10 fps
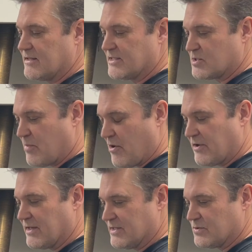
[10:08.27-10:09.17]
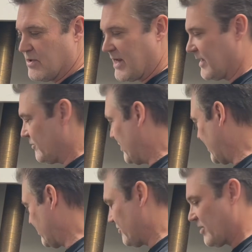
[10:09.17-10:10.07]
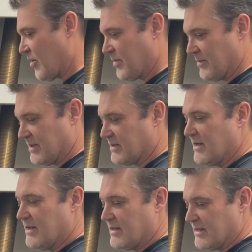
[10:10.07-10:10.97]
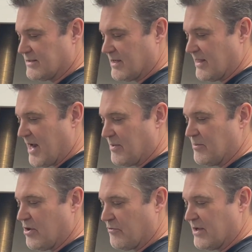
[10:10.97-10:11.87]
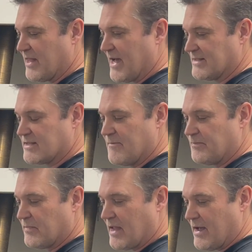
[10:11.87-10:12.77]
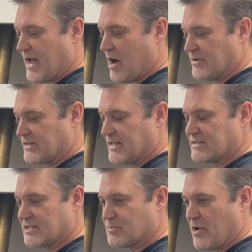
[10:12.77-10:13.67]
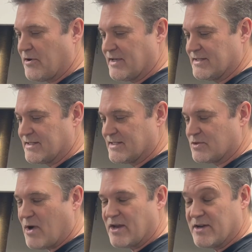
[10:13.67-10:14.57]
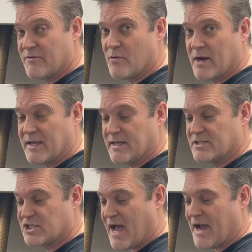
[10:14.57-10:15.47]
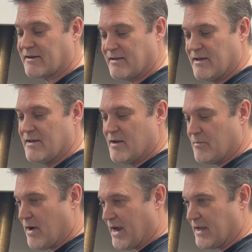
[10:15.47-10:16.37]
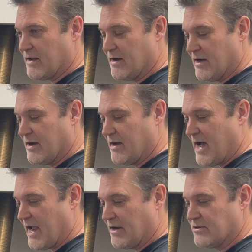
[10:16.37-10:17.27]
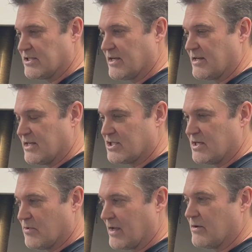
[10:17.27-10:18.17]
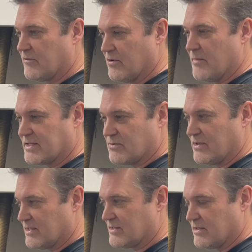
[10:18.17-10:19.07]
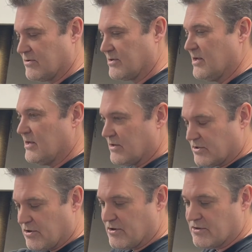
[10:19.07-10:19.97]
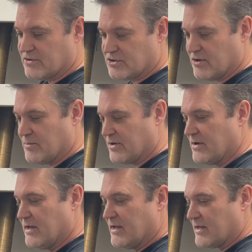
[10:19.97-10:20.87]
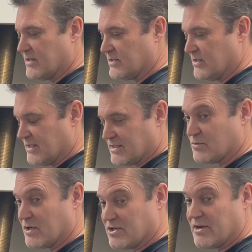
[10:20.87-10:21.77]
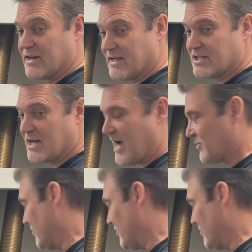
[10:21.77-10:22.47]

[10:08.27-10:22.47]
the spark is when I turn the RPM. It's a lot of people don't realize how intense the spark is, and this is why you never want to get shocked by high energy ignition, like if you're messing with this and you're turning your distributor, because this is what you're going to get shocked